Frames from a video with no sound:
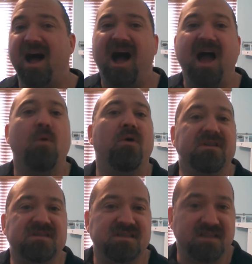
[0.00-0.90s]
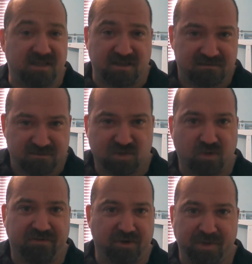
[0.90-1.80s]
I want to see the
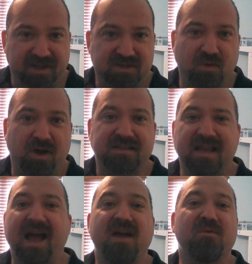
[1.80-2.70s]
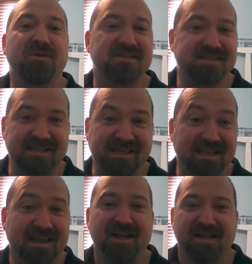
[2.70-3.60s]
1,200-pound squats. I want to see
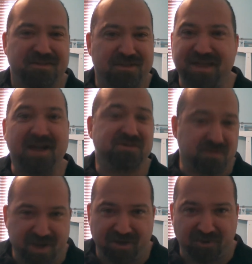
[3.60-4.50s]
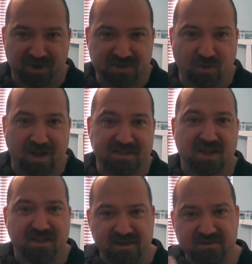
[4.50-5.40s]
the 1,000-pound raw squats.
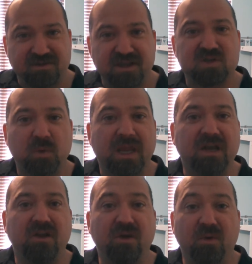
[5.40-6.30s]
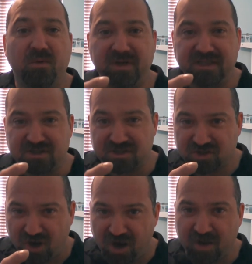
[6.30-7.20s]
These are things we can do. We just
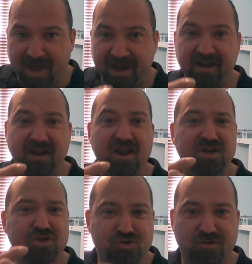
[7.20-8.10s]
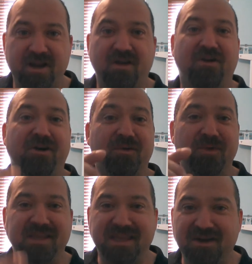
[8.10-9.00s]
talk about it, train hard, we
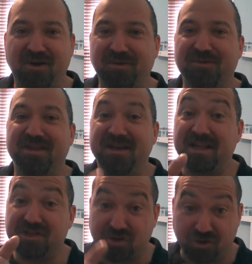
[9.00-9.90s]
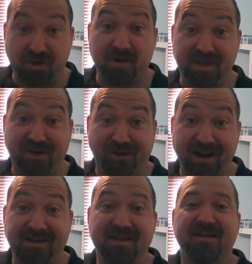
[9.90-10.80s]
can get on with it. It's going to be great.